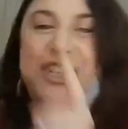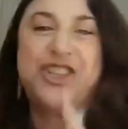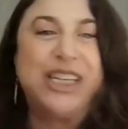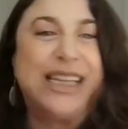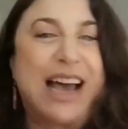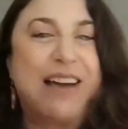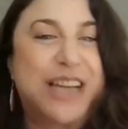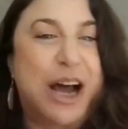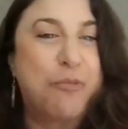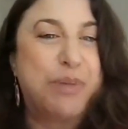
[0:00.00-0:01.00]
question
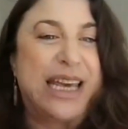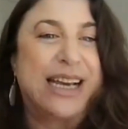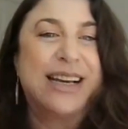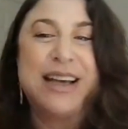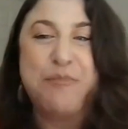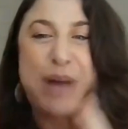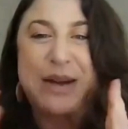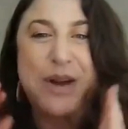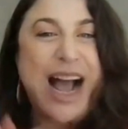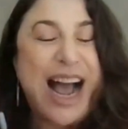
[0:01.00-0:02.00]
left. I'll peek,
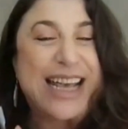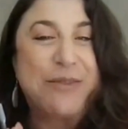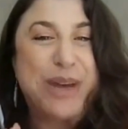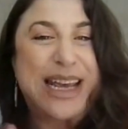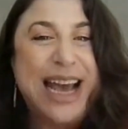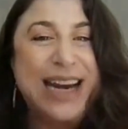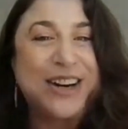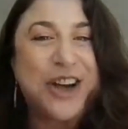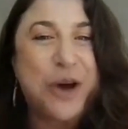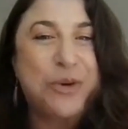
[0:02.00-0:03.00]
but we
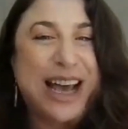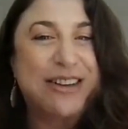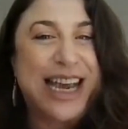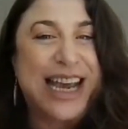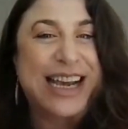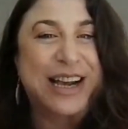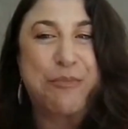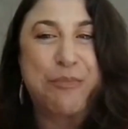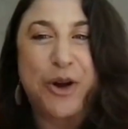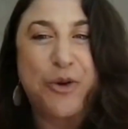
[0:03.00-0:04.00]
cannot go without taking
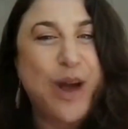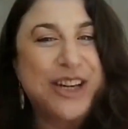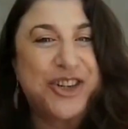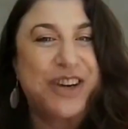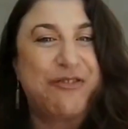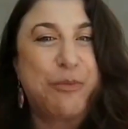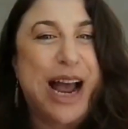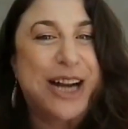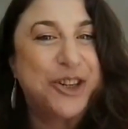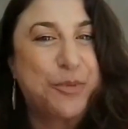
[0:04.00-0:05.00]
a question from
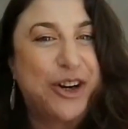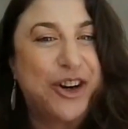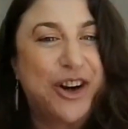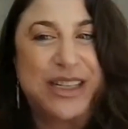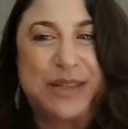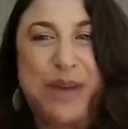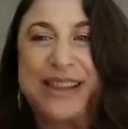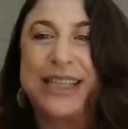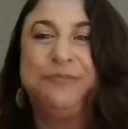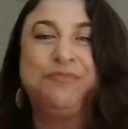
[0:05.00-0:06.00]
Patrick Bellegarde-Smith.